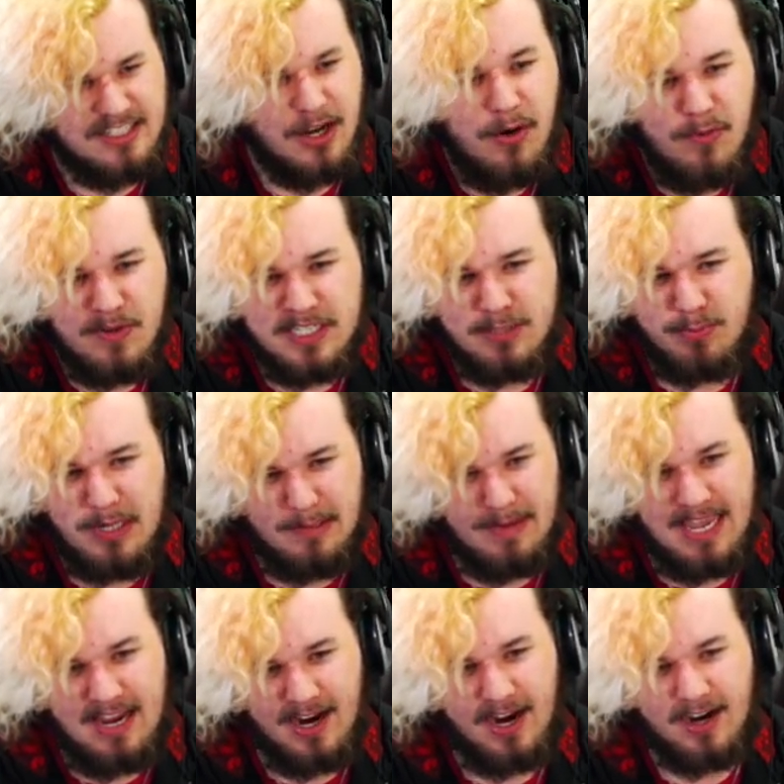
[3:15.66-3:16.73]
don't whisper in
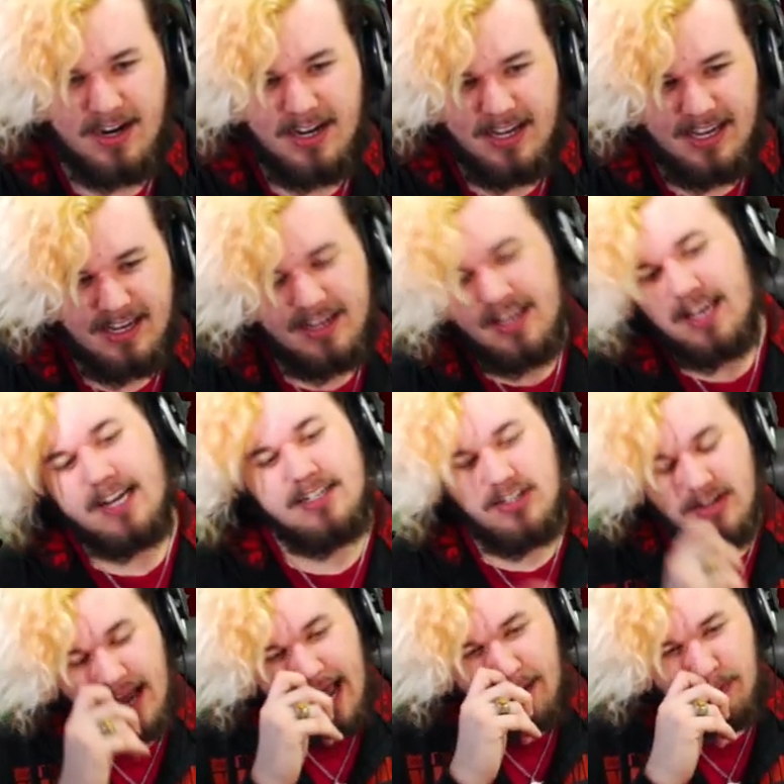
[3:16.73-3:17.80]
my ear. Because
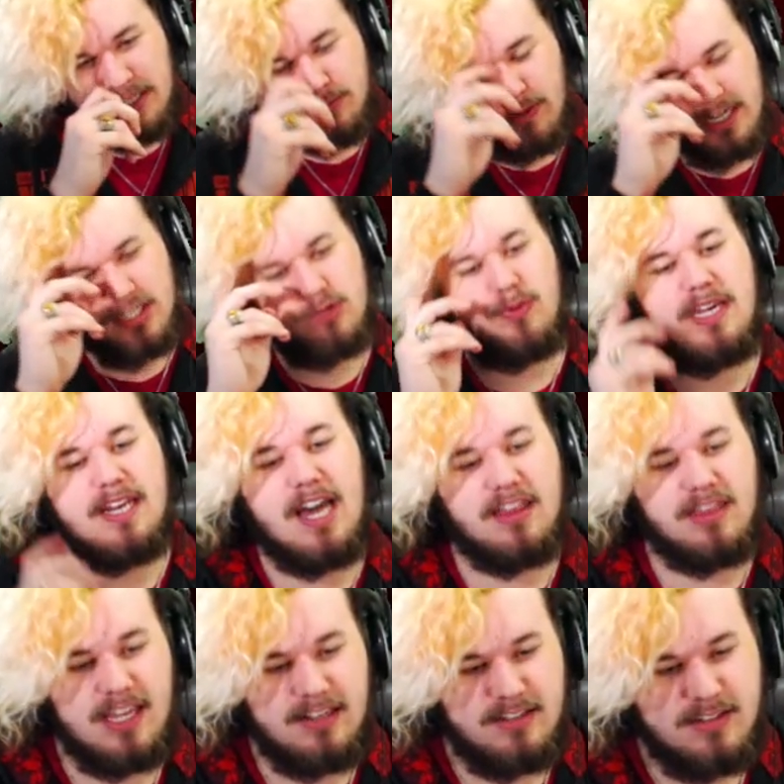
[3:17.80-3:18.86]
you're not whispering sweet
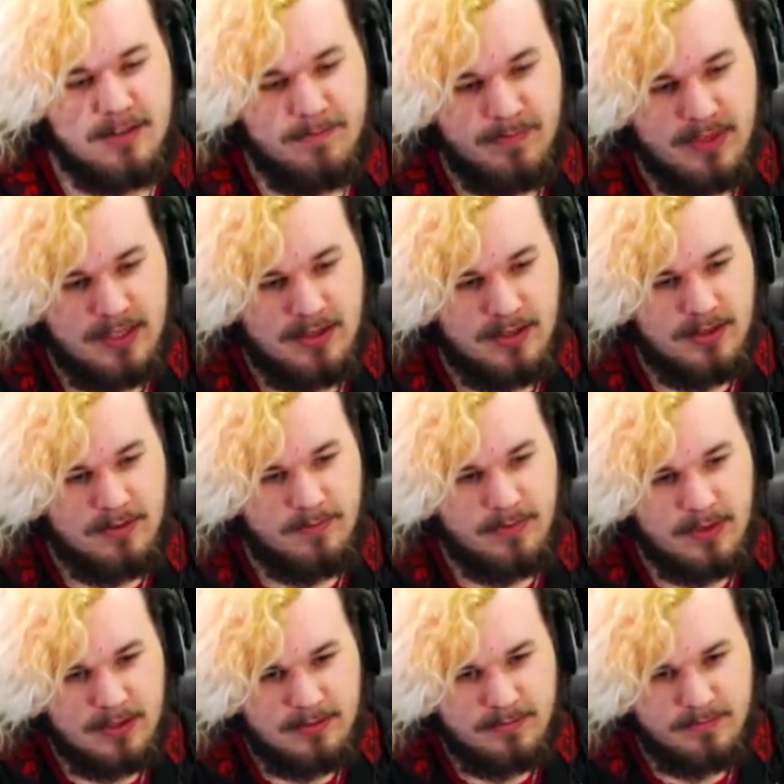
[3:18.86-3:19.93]
nothings.
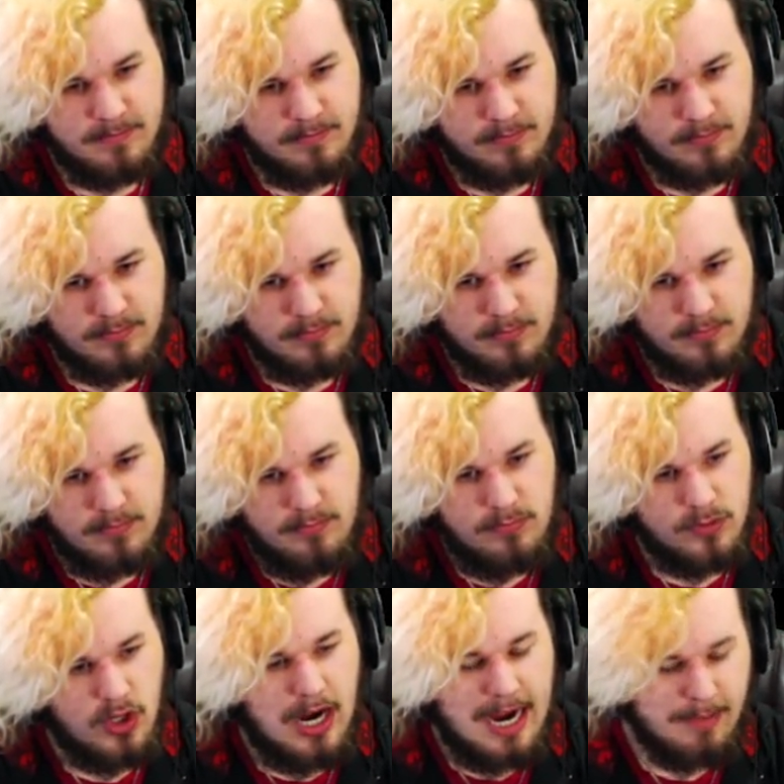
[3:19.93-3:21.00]
All
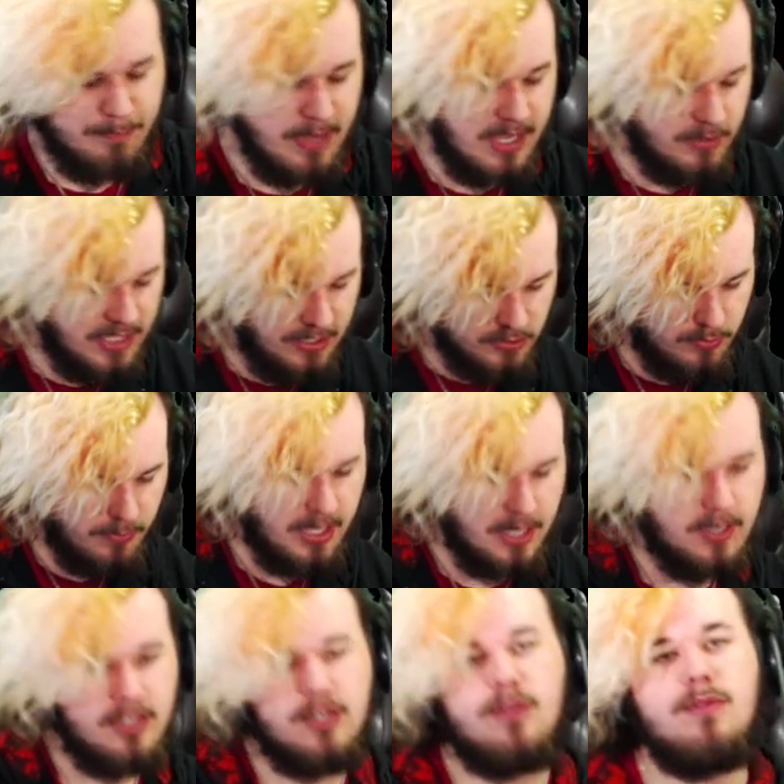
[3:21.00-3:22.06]
right, but here's what we're
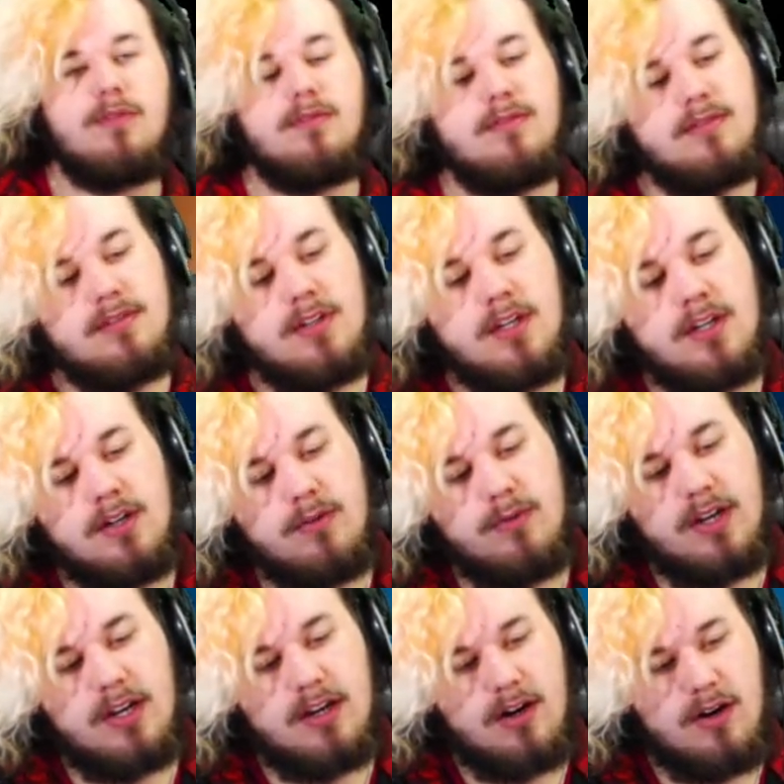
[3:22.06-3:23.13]
gonna do.
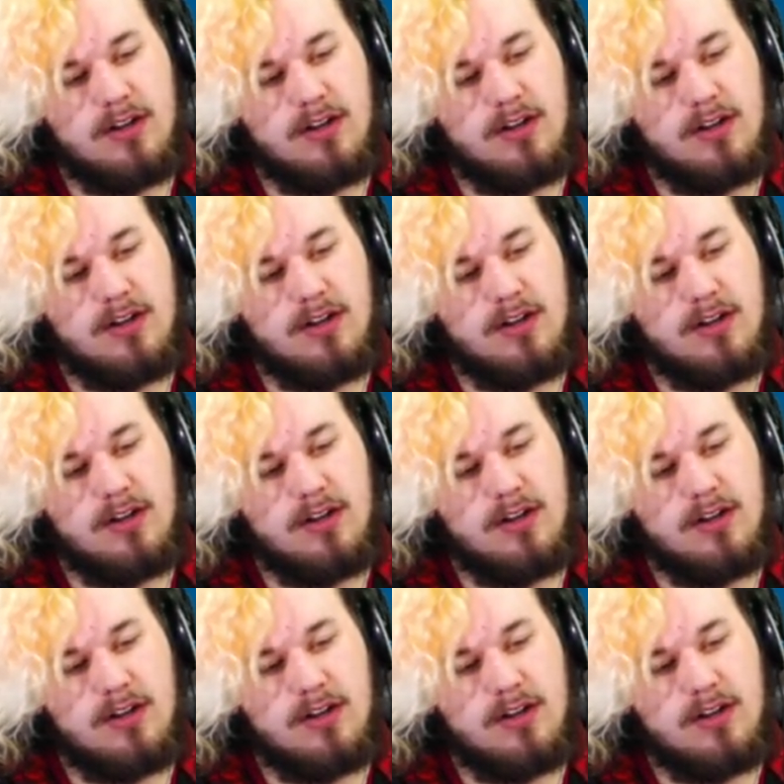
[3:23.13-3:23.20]
We're gonna go